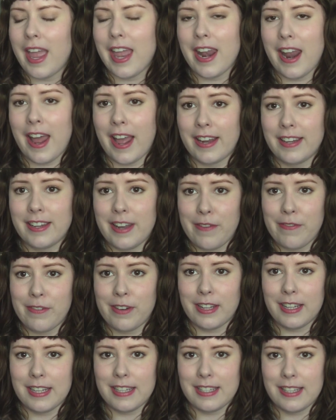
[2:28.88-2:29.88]
and I
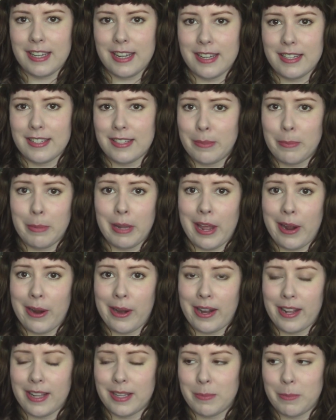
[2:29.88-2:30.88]
definitely see
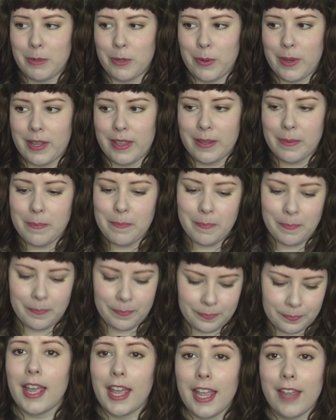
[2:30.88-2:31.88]
similarities between them,
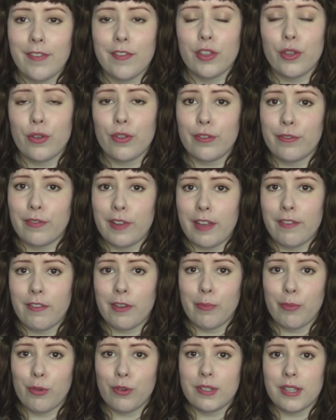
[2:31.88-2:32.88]
even though the
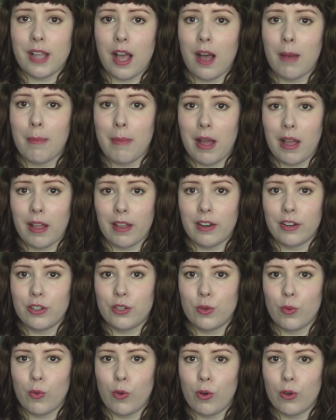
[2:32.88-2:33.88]
Flavia books are
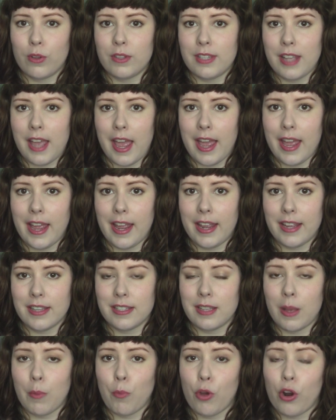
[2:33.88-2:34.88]
marketed towards a
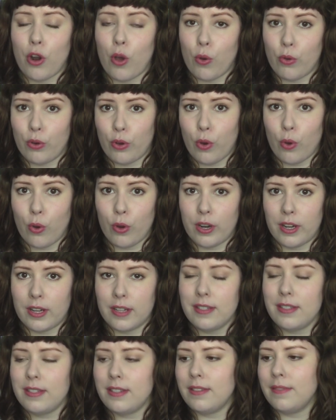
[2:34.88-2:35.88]
somewhat older
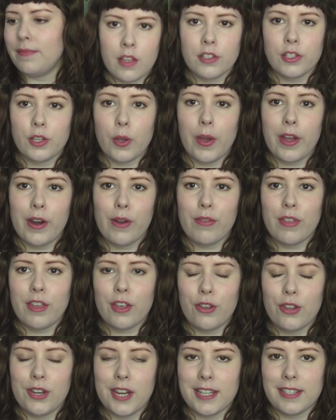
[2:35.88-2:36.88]
audience. So I don't
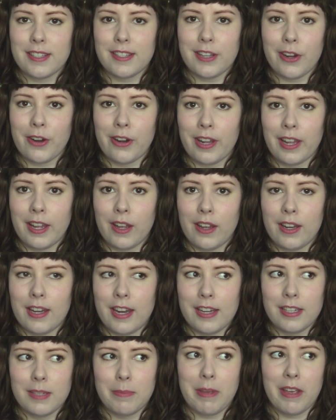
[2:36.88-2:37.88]
think you necessarily
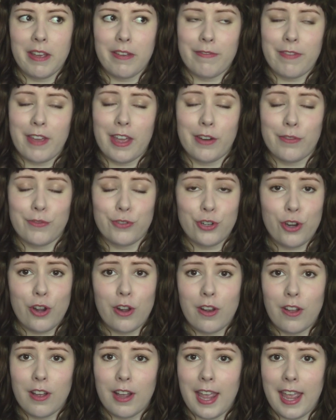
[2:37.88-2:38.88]
need to be a fan of
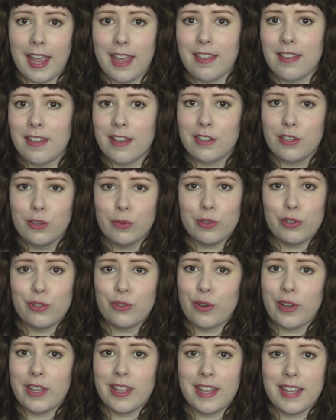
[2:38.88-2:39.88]
Sherlock either to
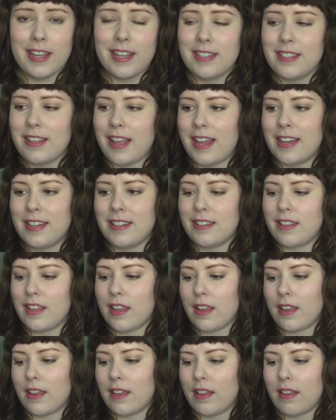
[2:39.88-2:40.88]
enjoy these. I just
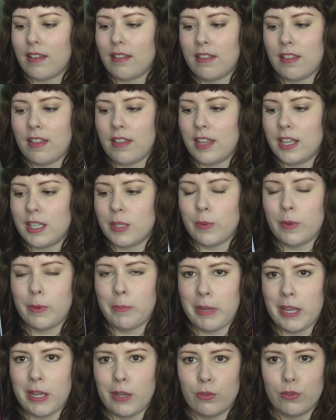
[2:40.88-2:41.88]
think that these would
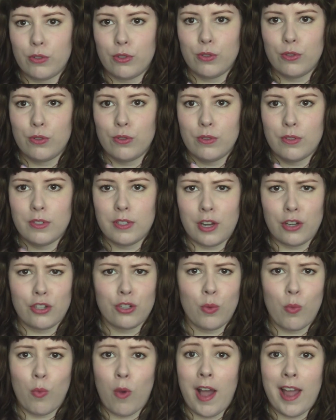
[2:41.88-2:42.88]
appeal to
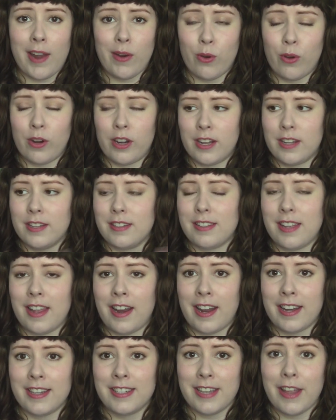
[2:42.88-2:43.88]
such a wide audience,
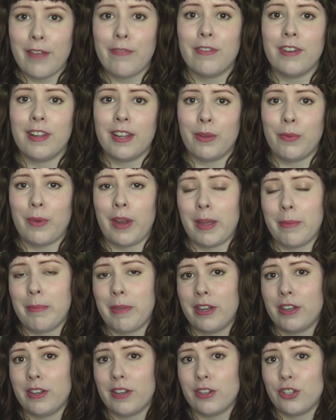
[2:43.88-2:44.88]
and I definitely
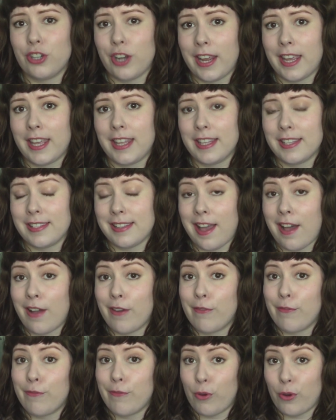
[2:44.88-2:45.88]
recommend checking this
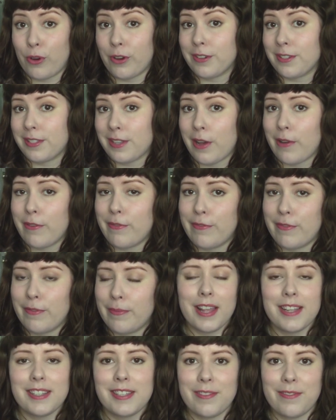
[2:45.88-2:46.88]
out for yourself.
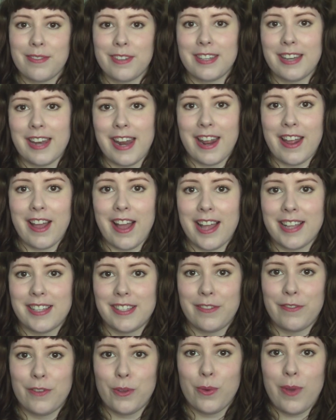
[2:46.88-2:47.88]
So that's it for today,
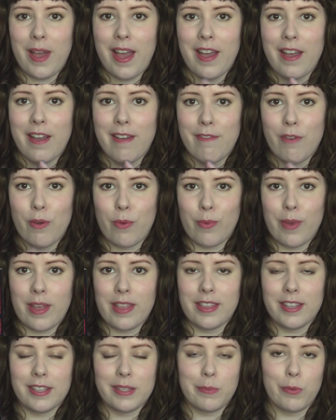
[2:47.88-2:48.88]
guys. If you have
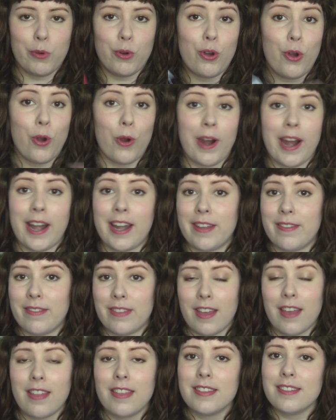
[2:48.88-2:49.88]
read this book or any
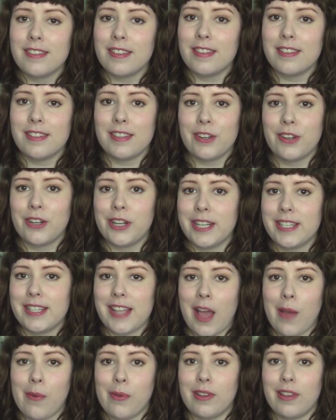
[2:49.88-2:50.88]
of the others in the
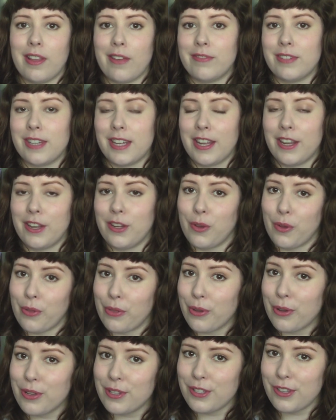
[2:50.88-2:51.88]
series, I would love to hear your
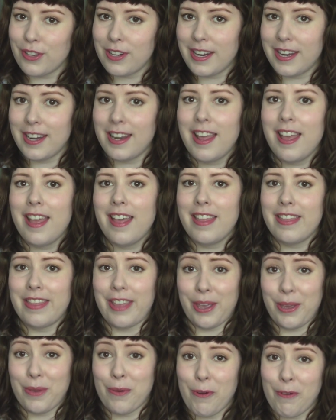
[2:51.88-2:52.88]
thoughts on it.
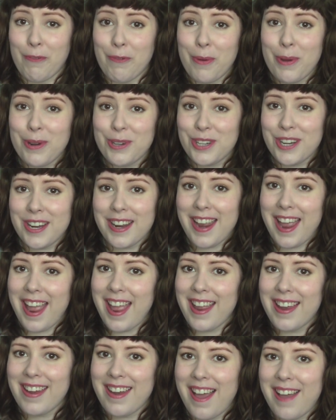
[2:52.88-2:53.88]
Thank you all for watching,
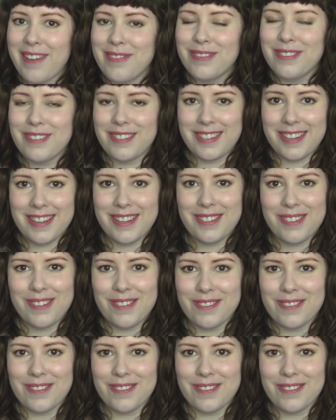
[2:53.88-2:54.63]
and I will see you